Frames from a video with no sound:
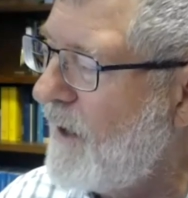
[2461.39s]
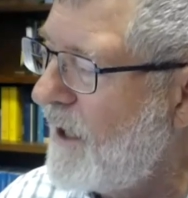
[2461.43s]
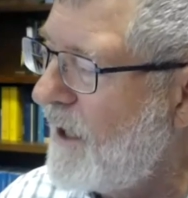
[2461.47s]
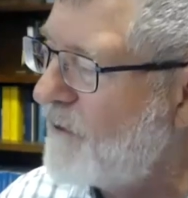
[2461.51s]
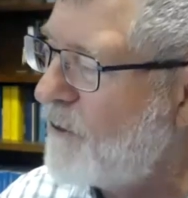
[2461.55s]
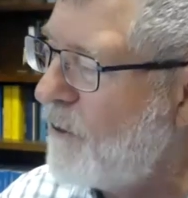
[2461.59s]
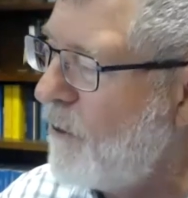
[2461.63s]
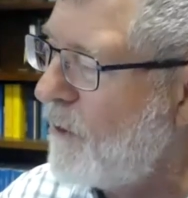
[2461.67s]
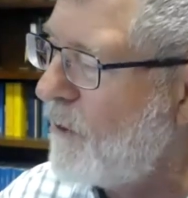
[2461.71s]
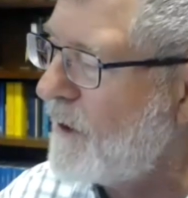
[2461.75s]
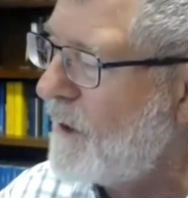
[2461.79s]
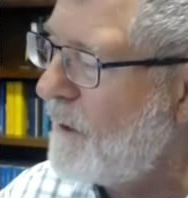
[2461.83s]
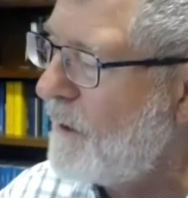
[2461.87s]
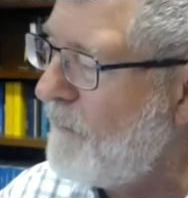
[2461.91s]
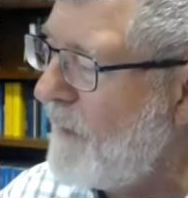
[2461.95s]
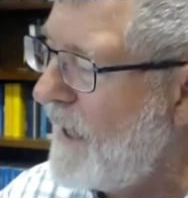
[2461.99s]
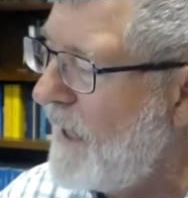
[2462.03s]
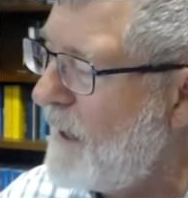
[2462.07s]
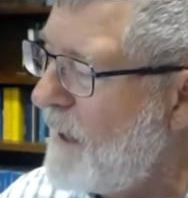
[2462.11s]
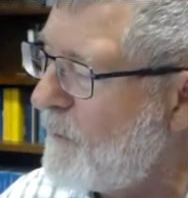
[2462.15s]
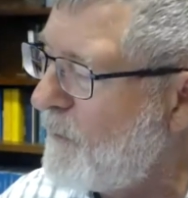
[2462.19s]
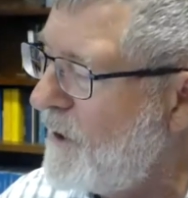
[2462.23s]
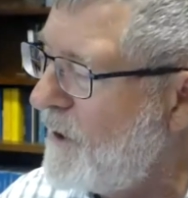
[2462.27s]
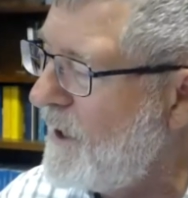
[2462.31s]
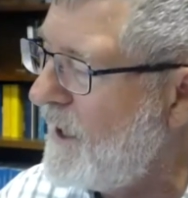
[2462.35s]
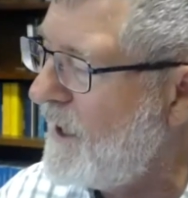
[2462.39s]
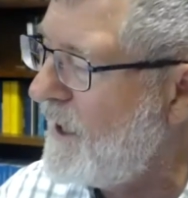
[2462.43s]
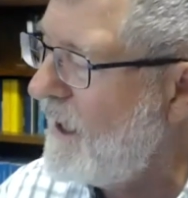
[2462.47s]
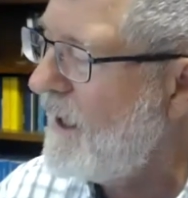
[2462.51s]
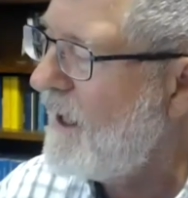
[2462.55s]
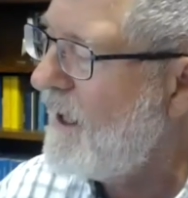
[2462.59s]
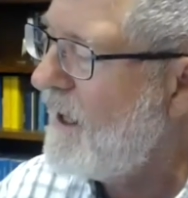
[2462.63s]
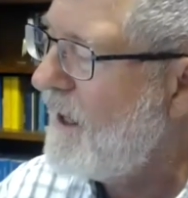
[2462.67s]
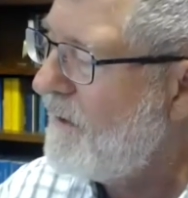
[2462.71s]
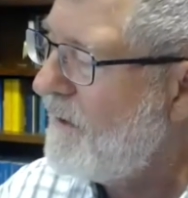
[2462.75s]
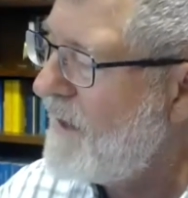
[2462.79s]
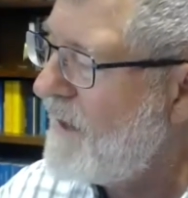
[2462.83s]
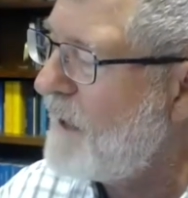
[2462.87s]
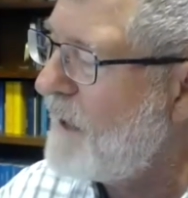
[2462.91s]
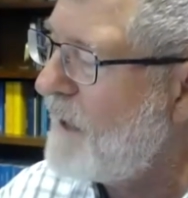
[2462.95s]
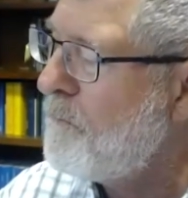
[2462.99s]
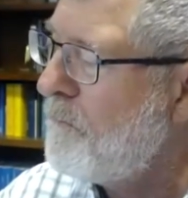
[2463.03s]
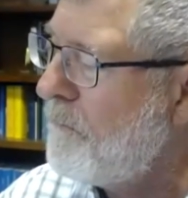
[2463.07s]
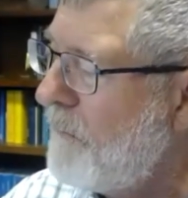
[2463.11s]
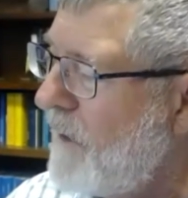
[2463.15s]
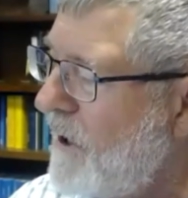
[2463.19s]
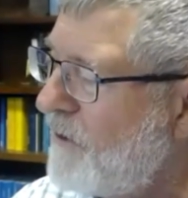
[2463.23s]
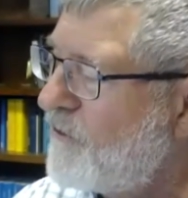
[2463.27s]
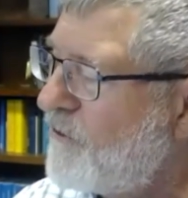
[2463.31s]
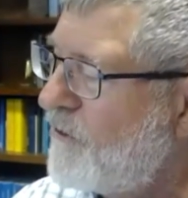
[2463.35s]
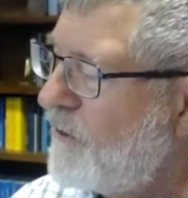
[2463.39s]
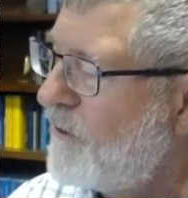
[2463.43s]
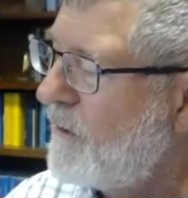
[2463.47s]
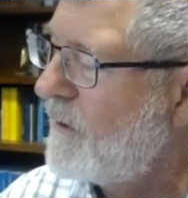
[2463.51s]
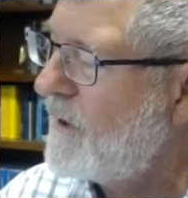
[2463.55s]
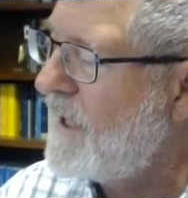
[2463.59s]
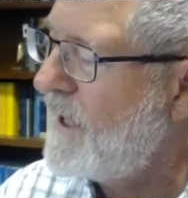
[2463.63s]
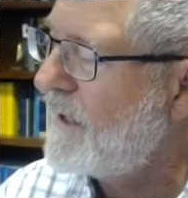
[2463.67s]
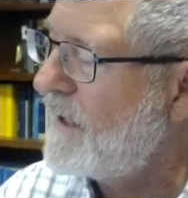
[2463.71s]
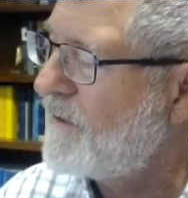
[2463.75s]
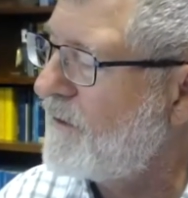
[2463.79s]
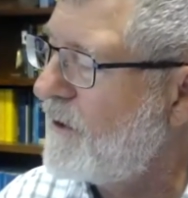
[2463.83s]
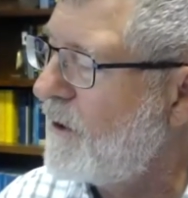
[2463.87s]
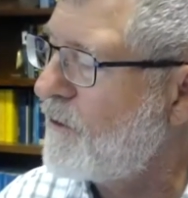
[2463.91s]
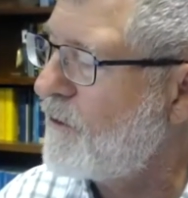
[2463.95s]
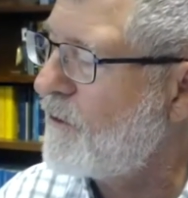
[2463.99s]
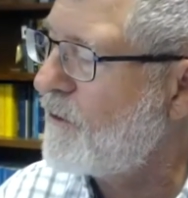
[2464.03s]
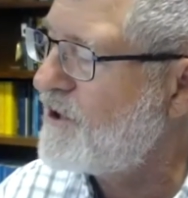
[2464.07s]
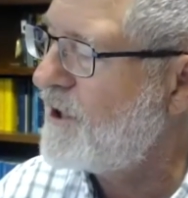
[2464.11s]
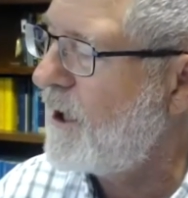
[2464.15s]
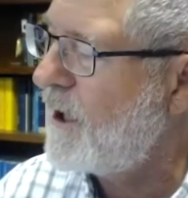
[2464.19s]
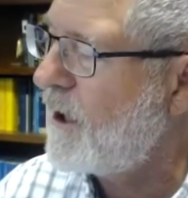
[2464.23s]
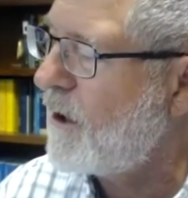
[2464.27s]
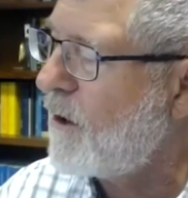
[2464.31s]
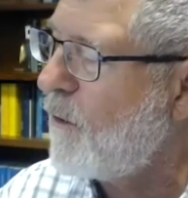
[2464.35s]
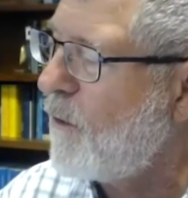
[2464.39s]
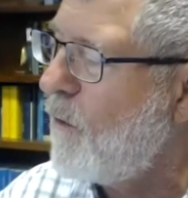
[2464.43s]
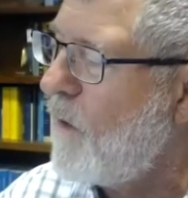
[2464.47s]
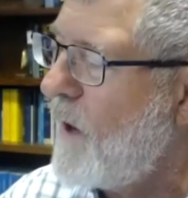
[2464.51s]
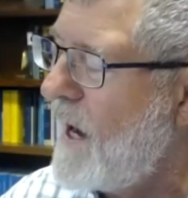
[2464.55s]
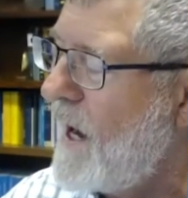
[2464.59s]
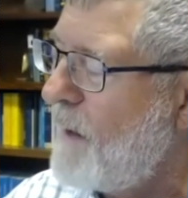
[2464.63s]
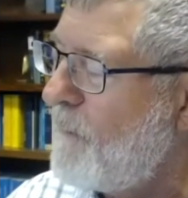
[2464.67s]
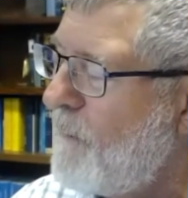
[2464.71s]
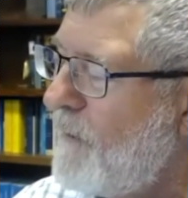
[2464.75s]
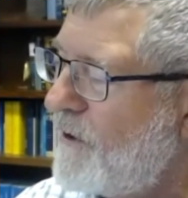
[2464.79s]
Eshcol, and Mamre, they must get their share. Why